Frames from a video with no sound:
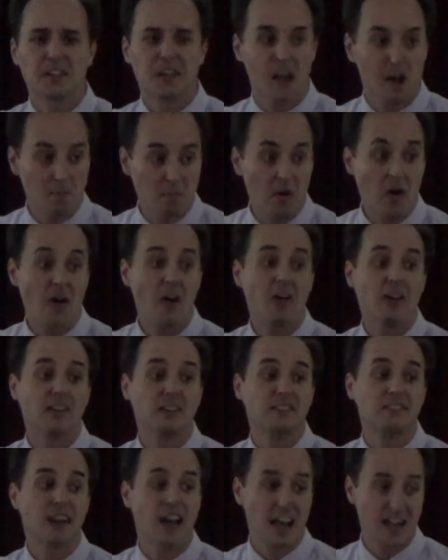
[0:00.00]

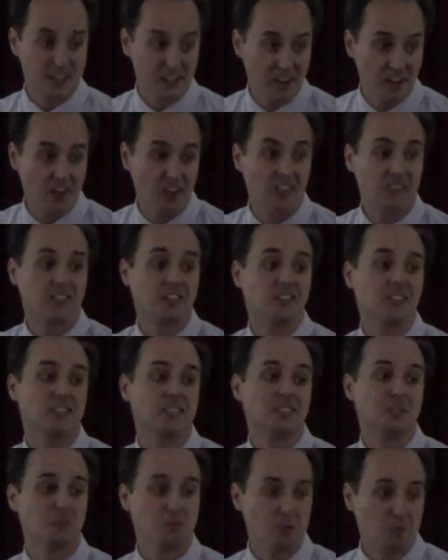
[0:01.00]
upon
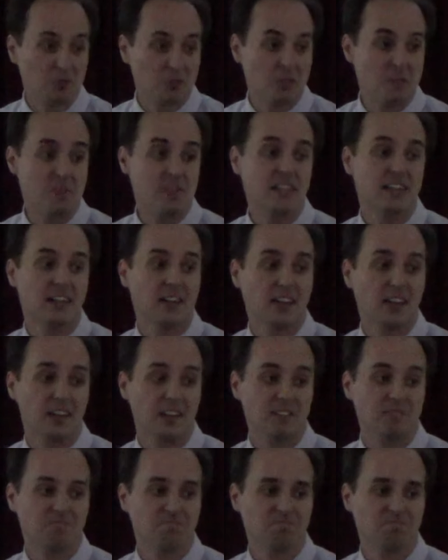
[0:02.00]
idolaters and what was to be done?